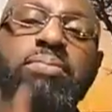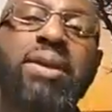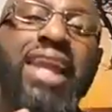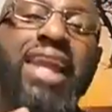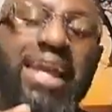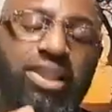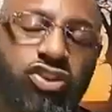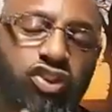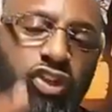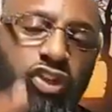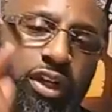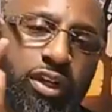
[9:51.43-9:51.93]

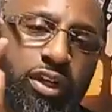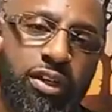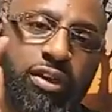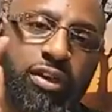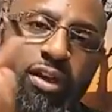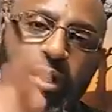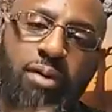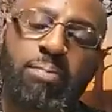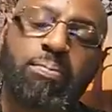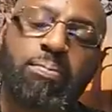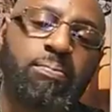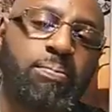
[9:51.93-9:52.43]
blessing
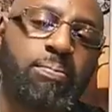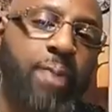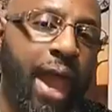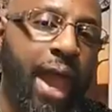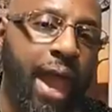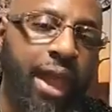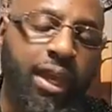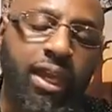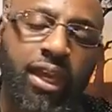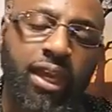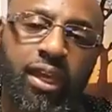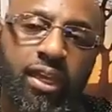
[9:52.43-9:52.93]

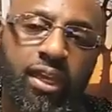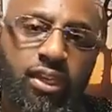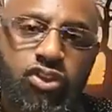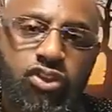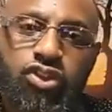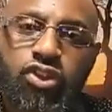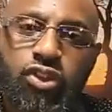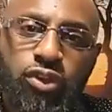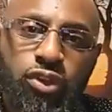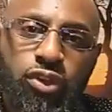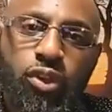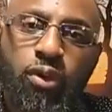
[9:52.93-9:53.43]
back
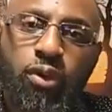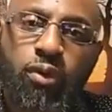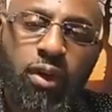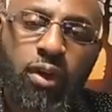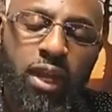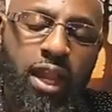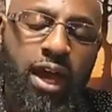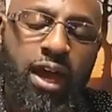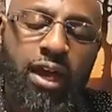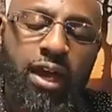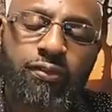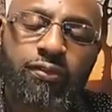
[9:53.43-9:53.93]
into your
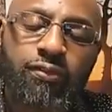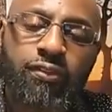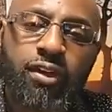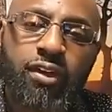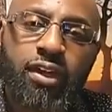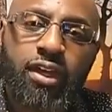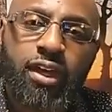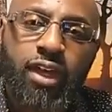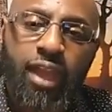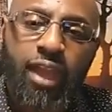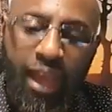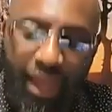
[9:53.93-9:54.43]
life.
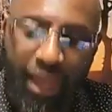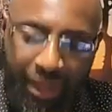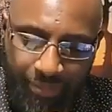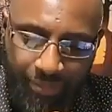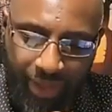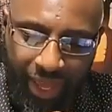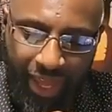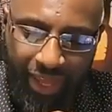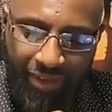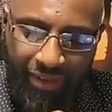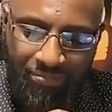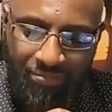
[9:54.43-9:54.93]

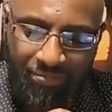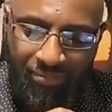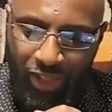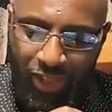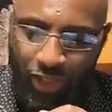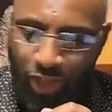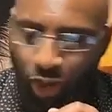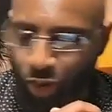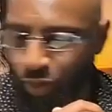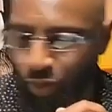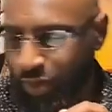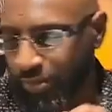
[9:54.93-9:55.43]
Amen.
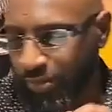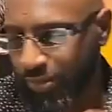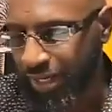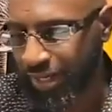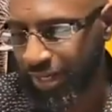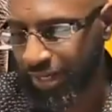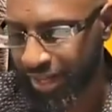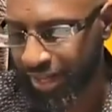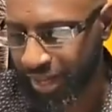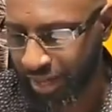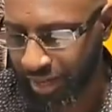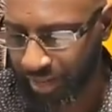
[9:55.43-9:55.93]
Glory be
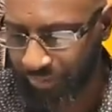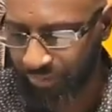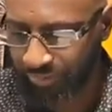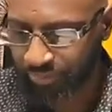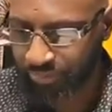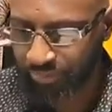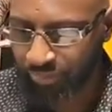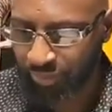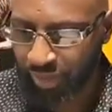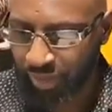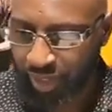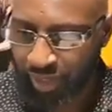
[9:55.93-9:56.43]
to God.
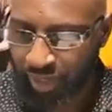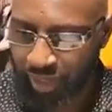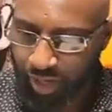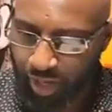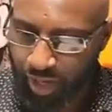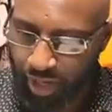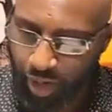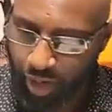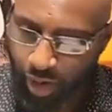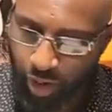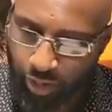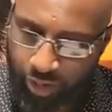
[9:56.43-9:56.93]

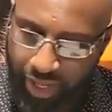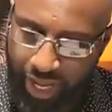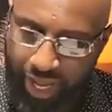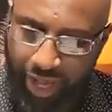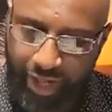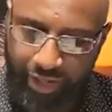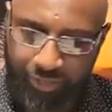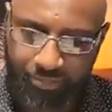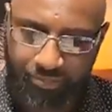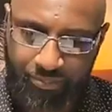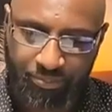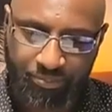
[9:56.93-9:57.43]

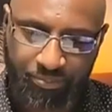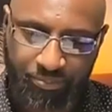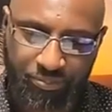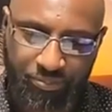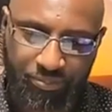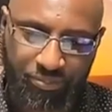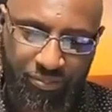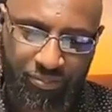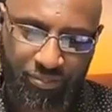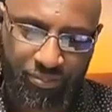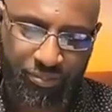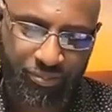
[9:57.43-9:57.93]
Okay.
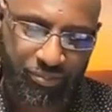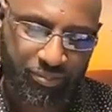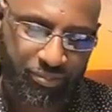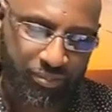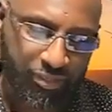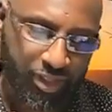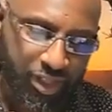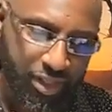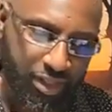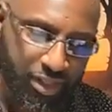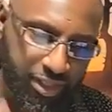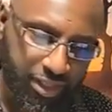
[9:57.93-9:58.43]

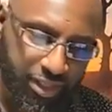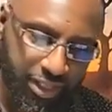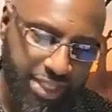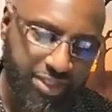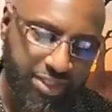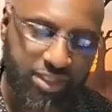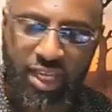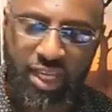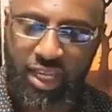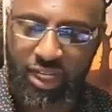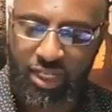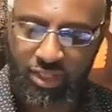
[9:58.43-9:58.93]

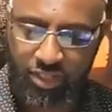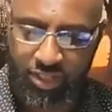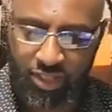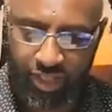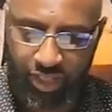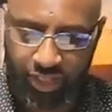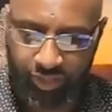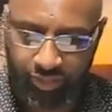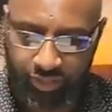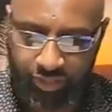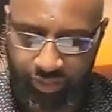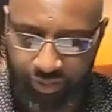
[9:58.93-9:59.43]
Let's get into
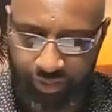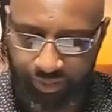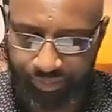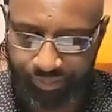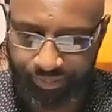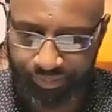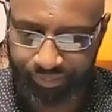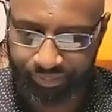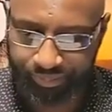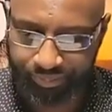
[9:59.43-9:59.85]
this.